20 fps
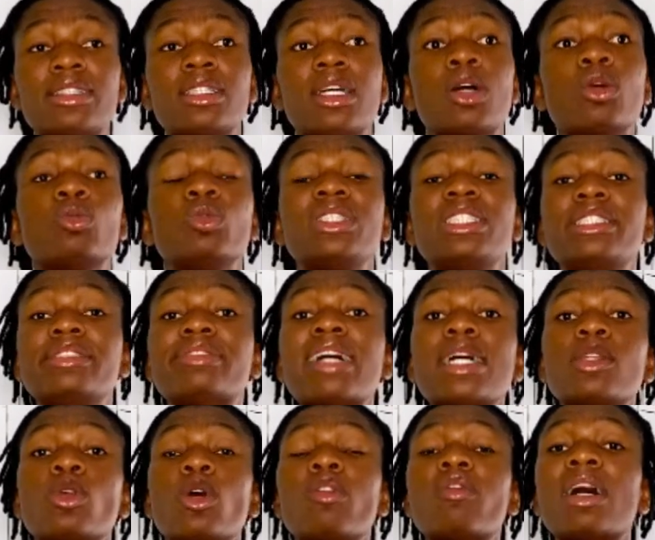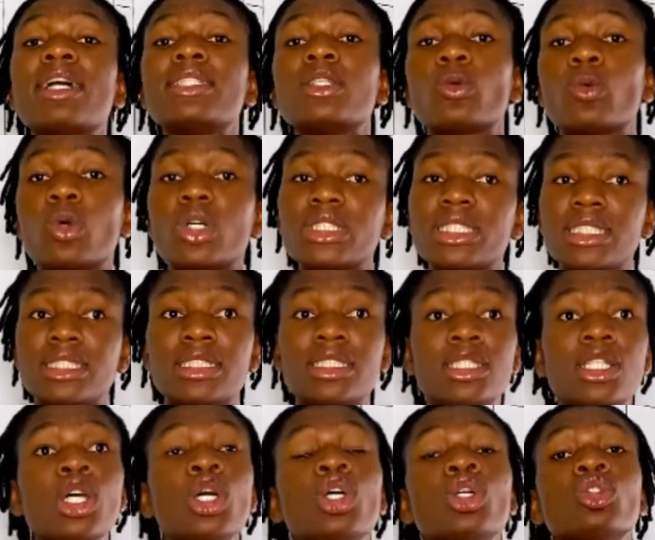now we divide over the
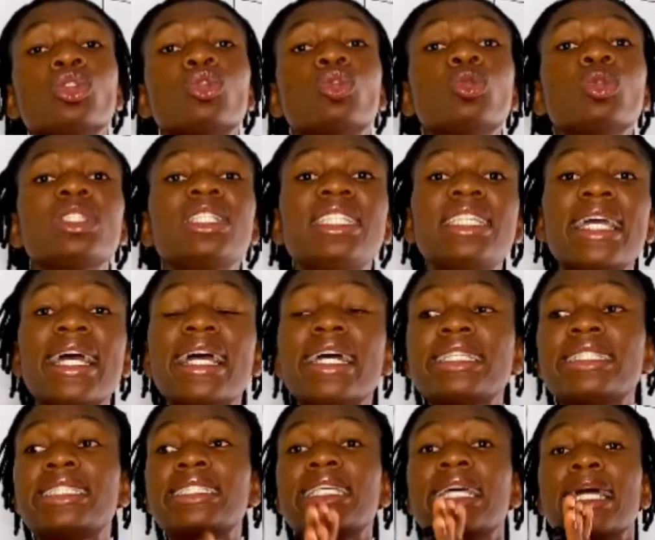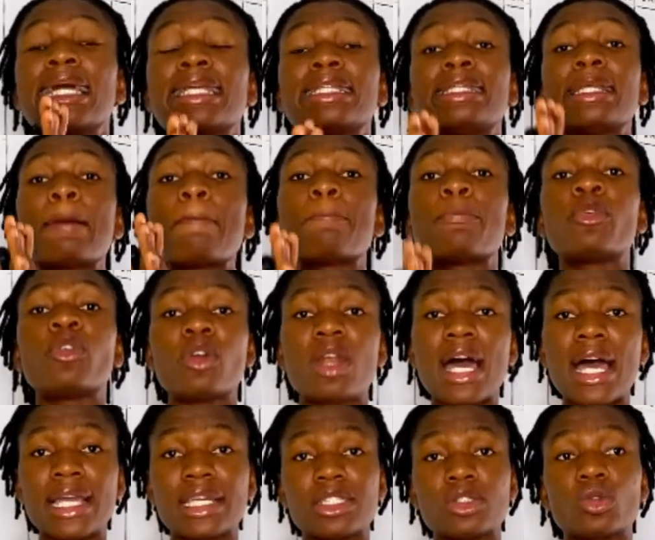quantity to get the
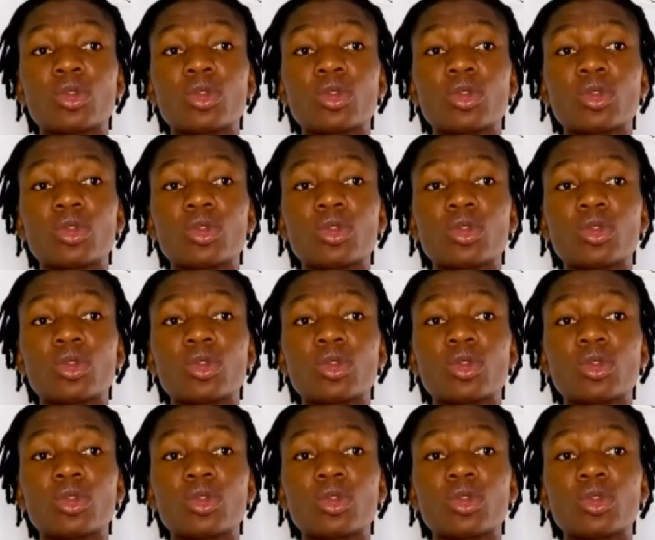price.